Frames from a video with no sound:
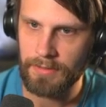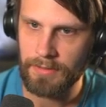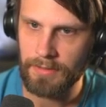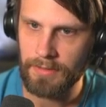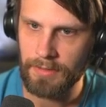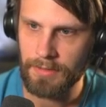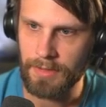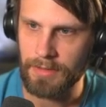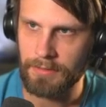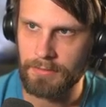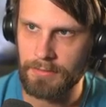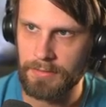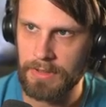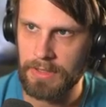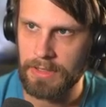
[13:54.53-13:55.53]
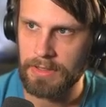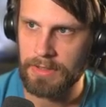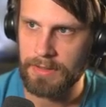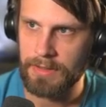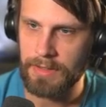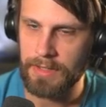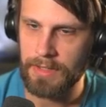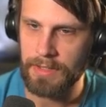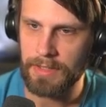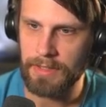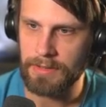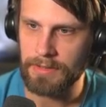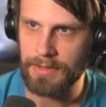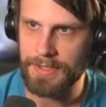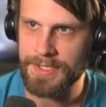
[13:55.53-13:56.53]
Okay.
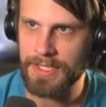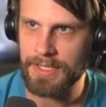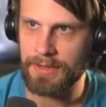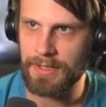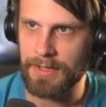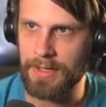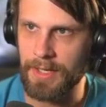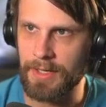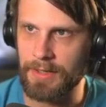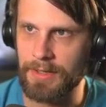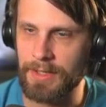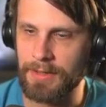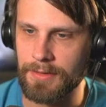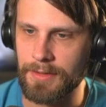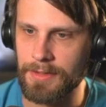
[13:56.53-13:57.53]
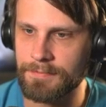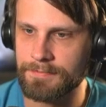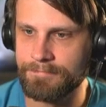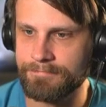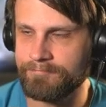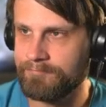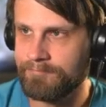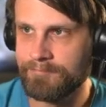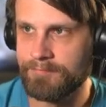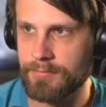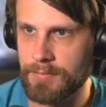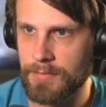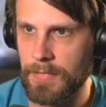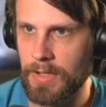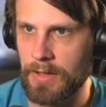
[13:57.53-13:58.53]
Uh, let's get their hand out of there.
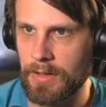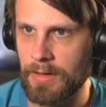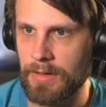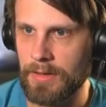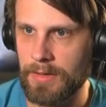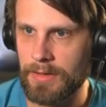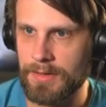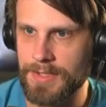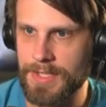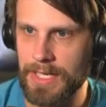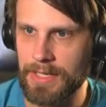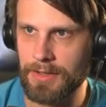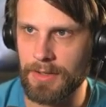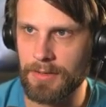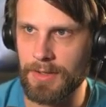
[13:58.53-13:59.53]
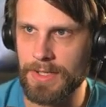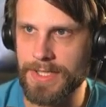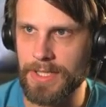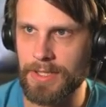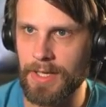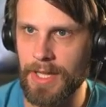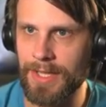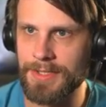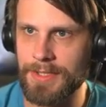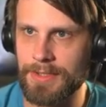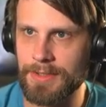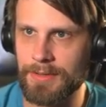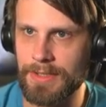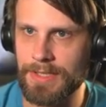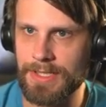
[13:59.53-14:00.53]
There's kind of no reason not to
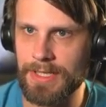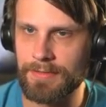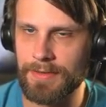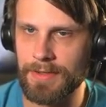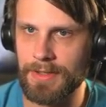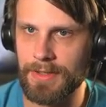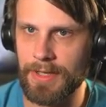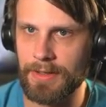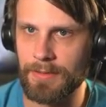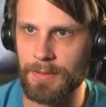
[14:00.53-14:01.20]
do this, I feel like.